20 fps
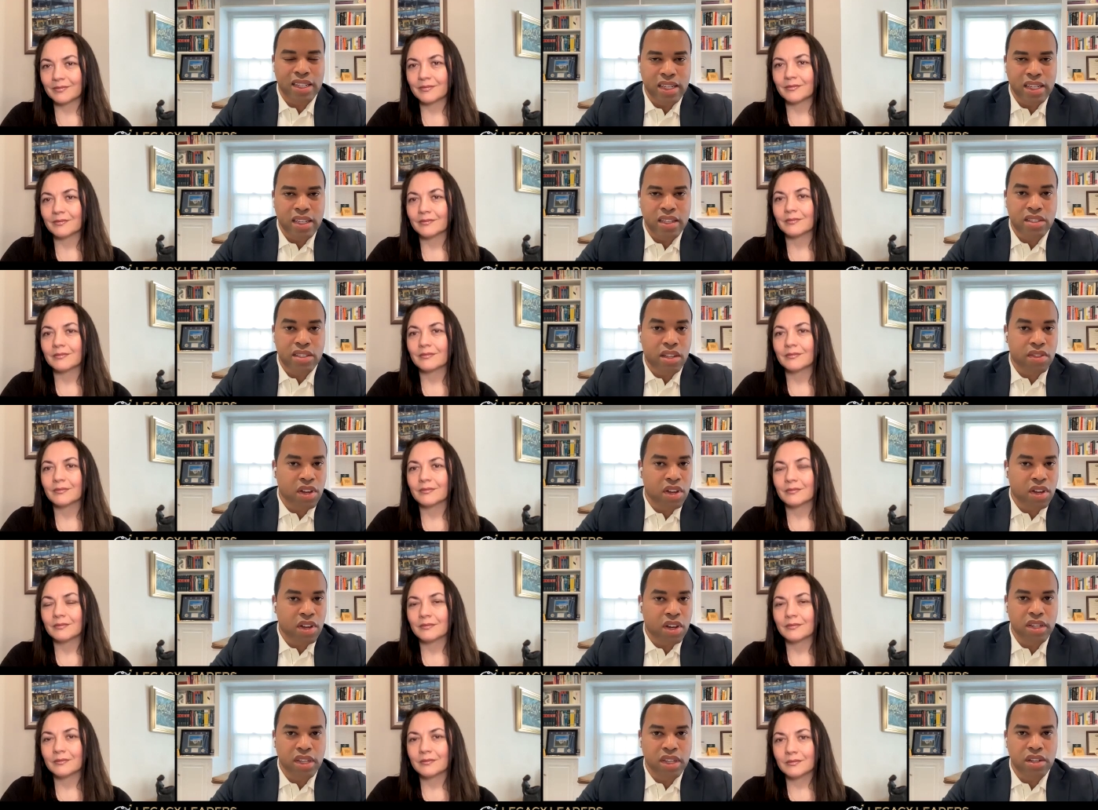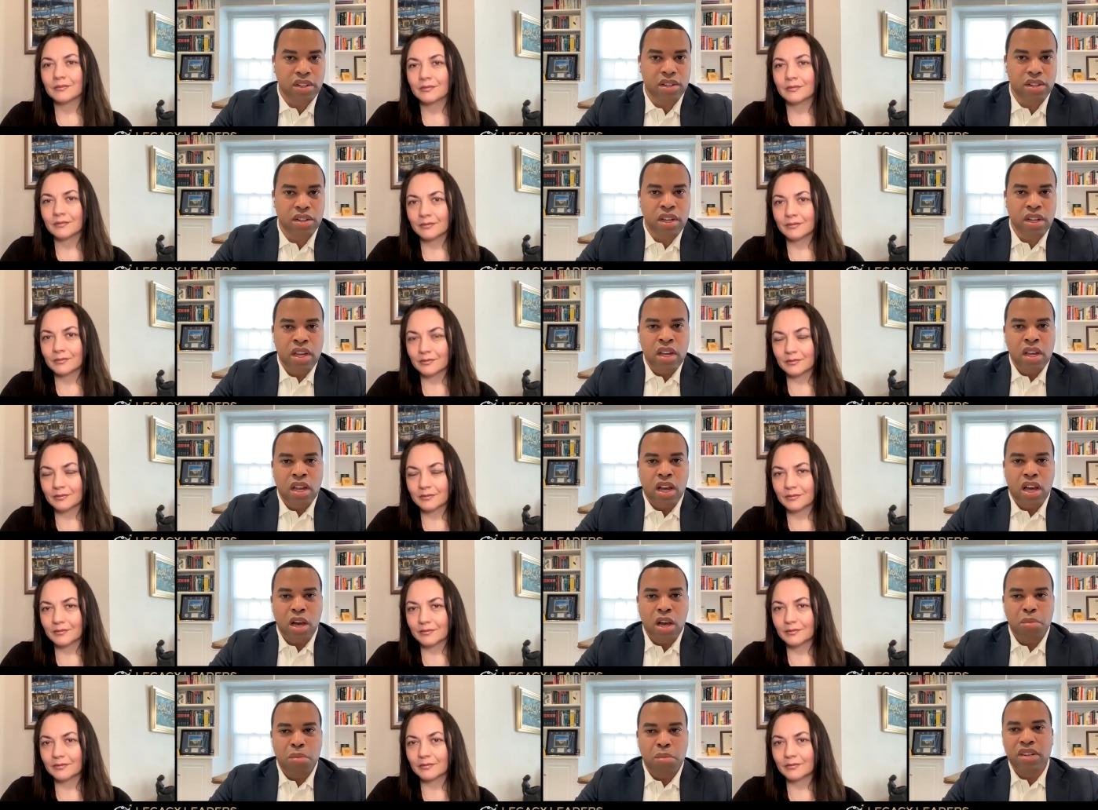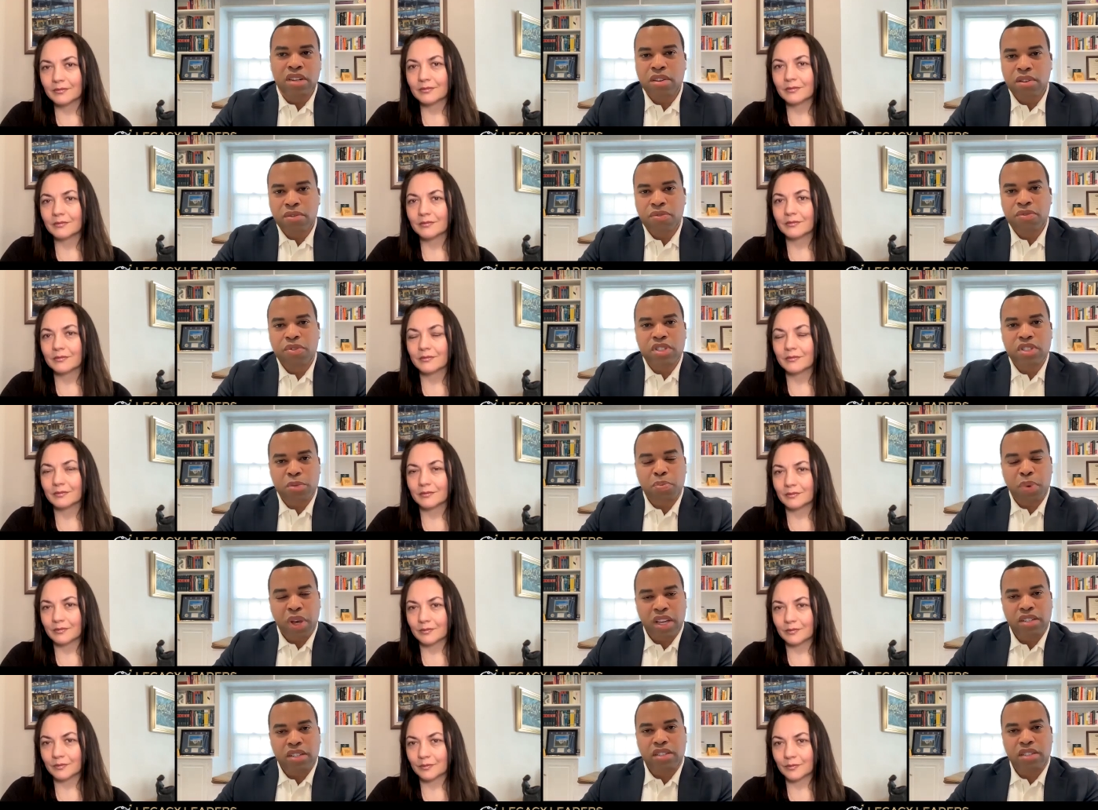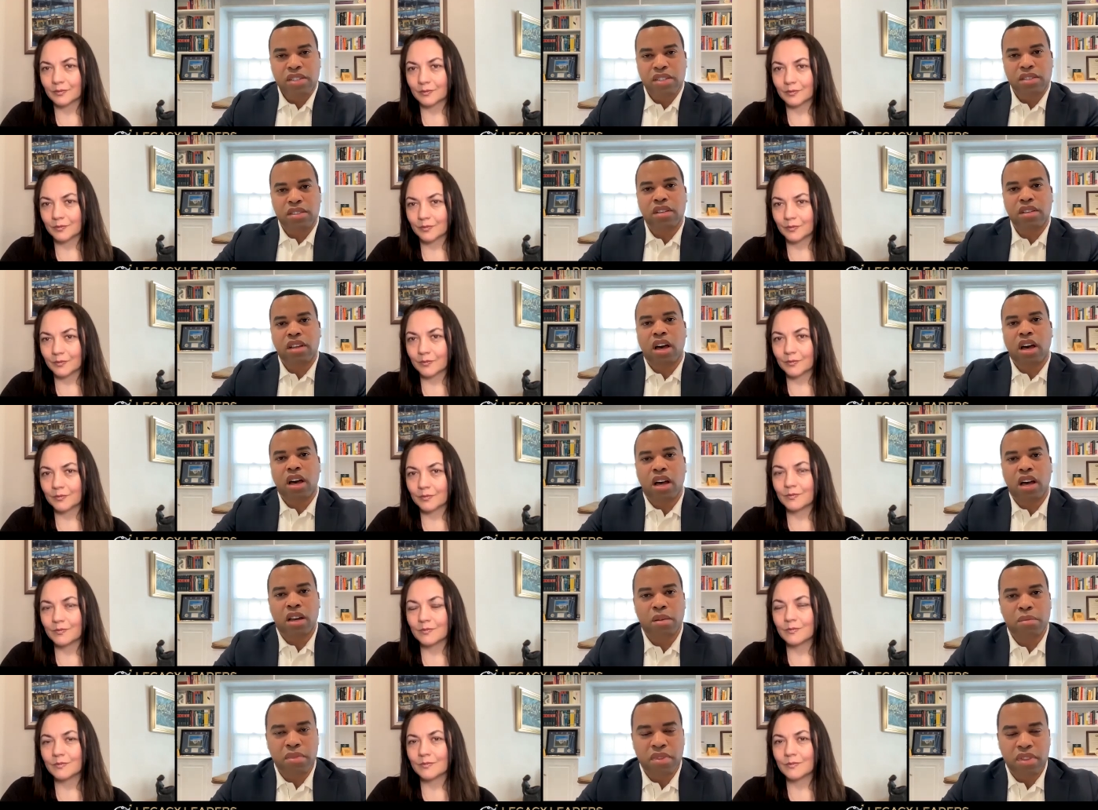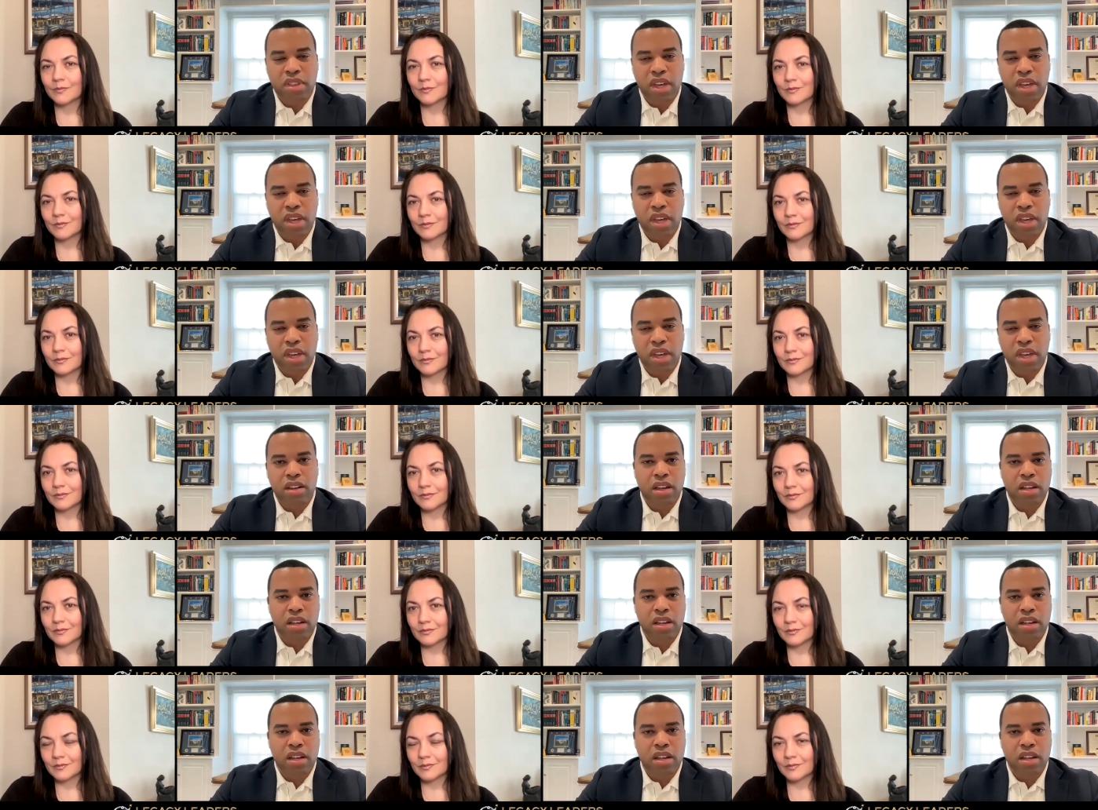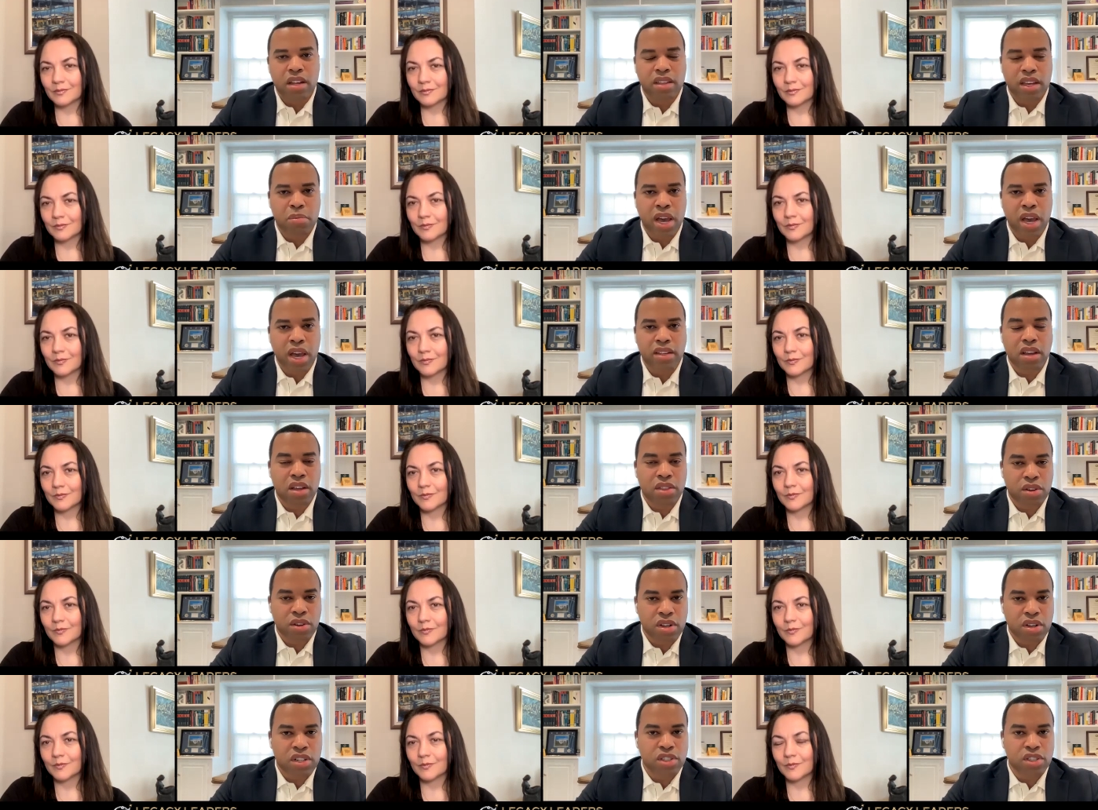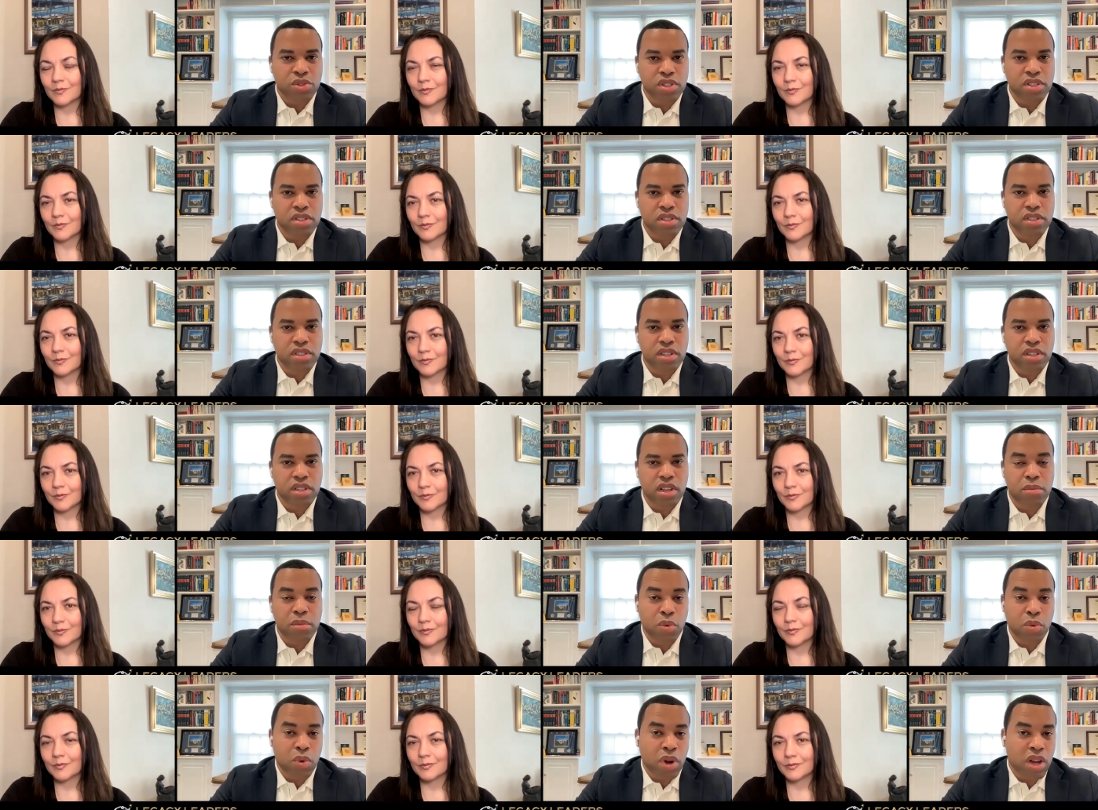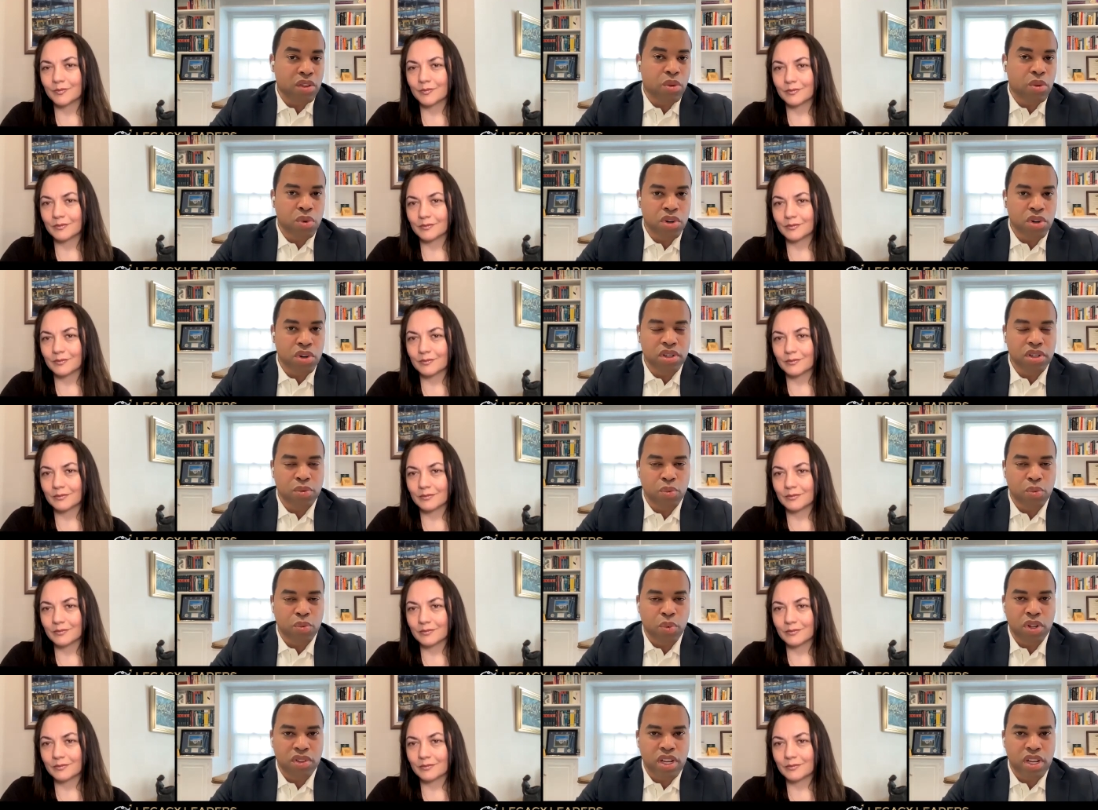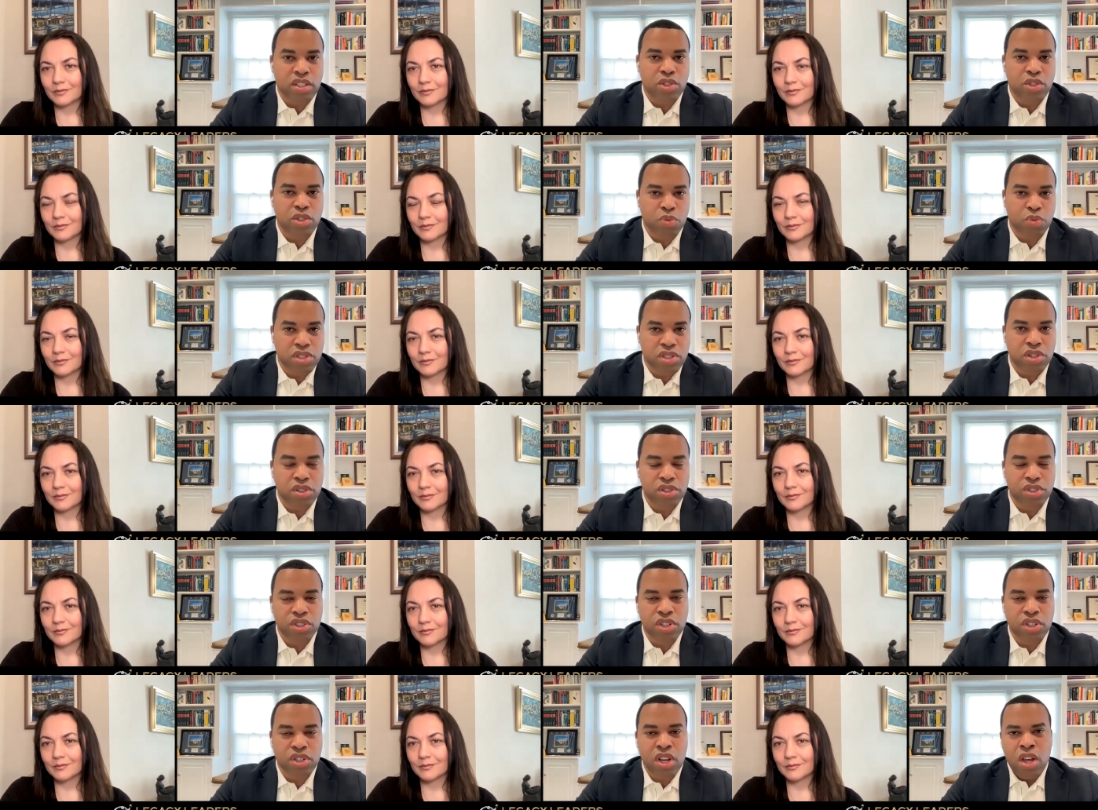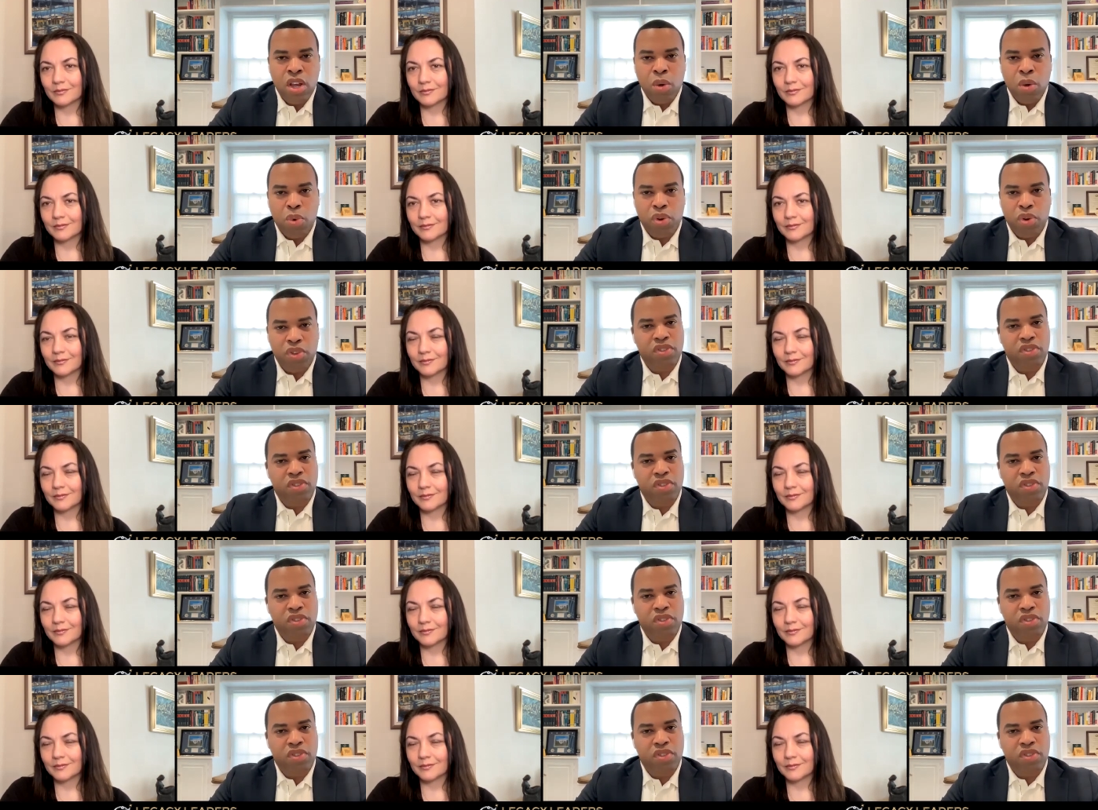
Speaker 1: that can lead as a thought leader um, in different spaces um, that, uh, that can impact other countries uh, around the world. And whether that's research,